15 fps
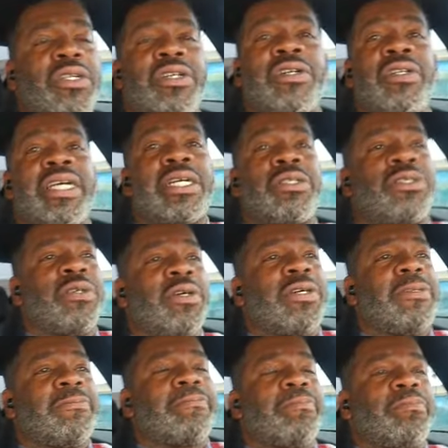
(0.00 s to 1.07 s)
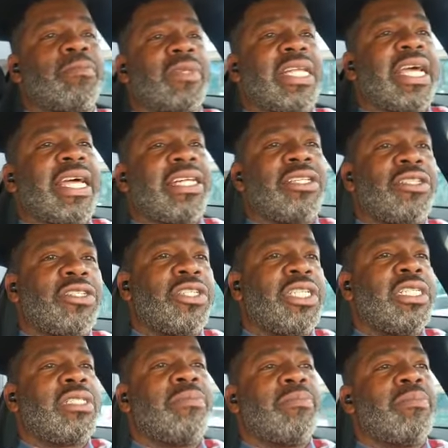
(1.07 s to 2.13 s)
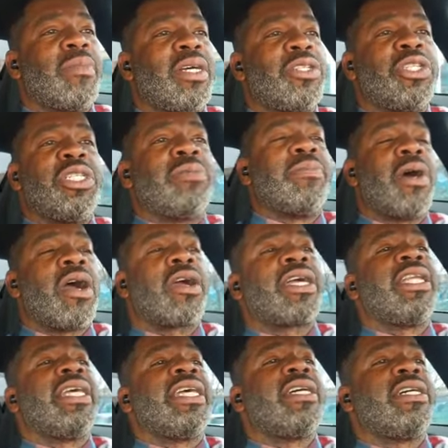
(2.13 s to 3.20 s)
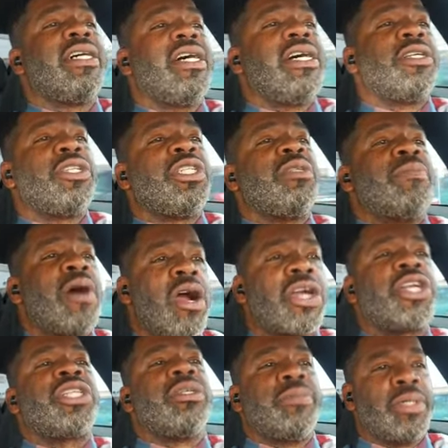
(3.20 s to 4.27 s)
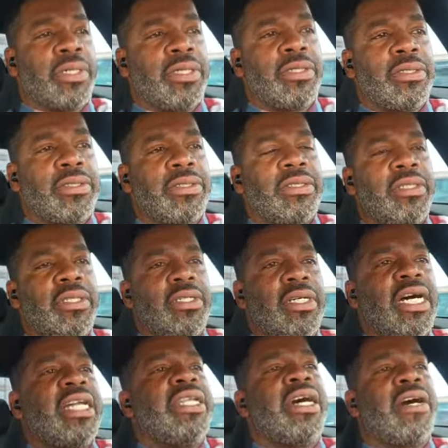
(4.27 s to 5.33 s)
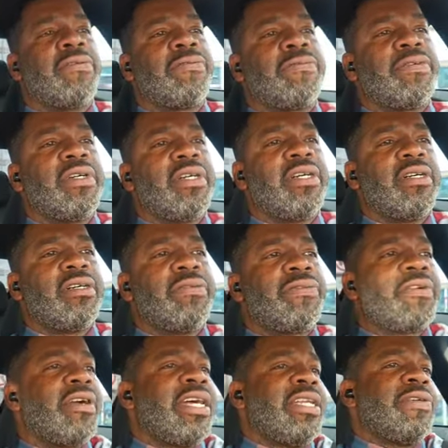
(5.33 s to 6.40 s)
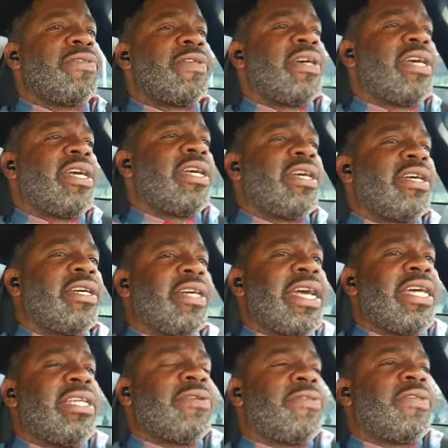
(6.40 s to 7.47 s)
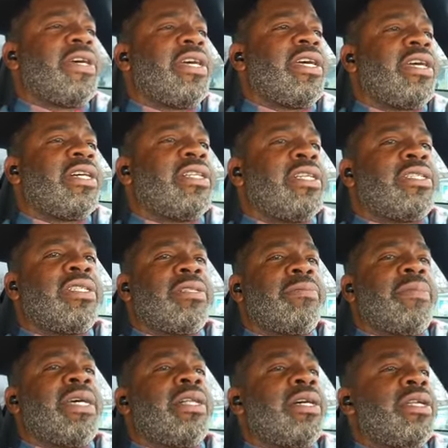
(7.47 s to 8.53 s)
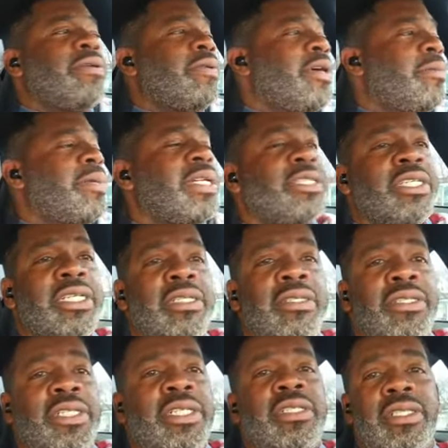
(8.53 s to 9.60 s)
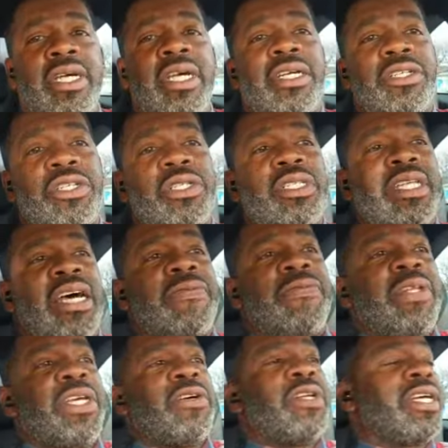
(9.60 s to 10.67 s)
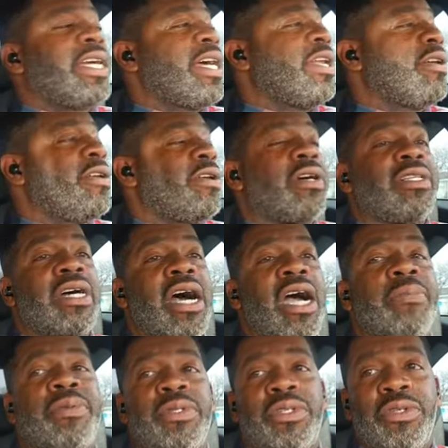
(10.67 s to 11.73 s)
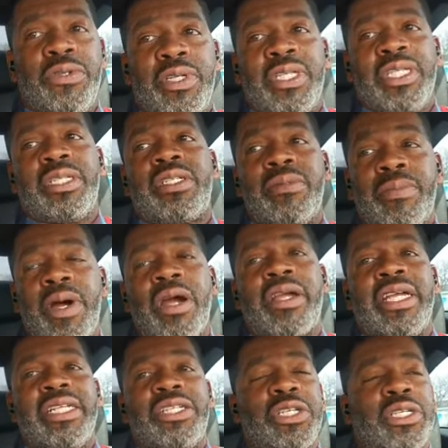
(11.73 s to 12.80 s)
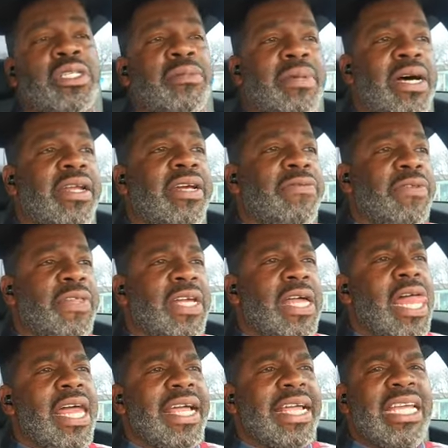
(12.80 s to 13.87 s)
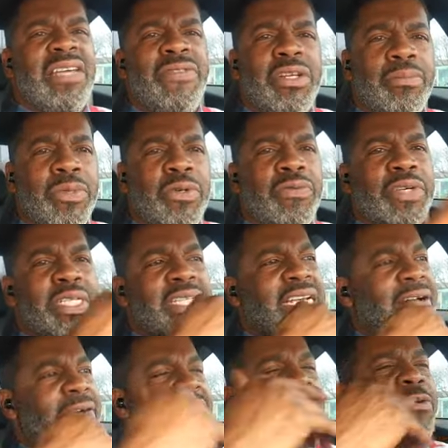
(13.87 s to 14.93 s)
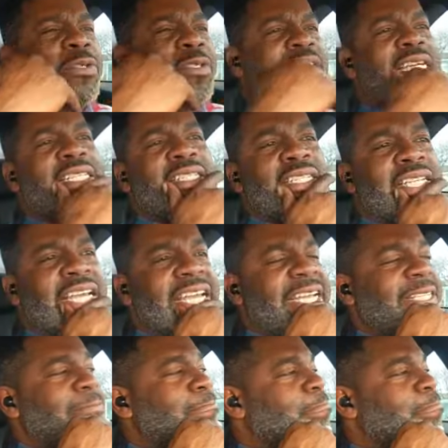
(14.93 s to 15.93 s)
girl next door, and she's she's marketing. She's marketable enough for anything, anything, unless it's male underwear. But she's she's she's definitely going to get her opportunities to market just about everything, even movies. I was thinking today